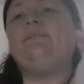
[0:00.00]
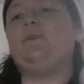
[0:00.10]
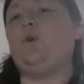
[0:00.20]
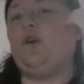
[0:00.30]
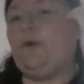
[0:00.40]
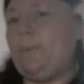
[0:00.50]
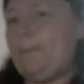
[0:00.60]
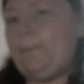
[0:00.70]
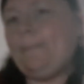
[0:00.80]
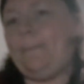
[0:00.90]
for
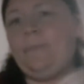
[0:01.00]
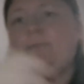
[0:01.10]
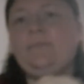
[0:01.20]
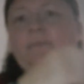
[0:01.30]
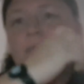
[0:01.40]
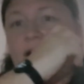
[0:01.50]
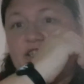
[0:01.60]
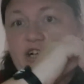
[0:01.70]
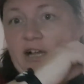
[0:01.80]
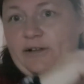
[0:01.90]
a
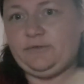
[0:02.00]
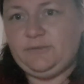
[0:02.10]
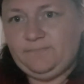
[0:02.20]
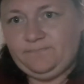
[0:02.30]
child.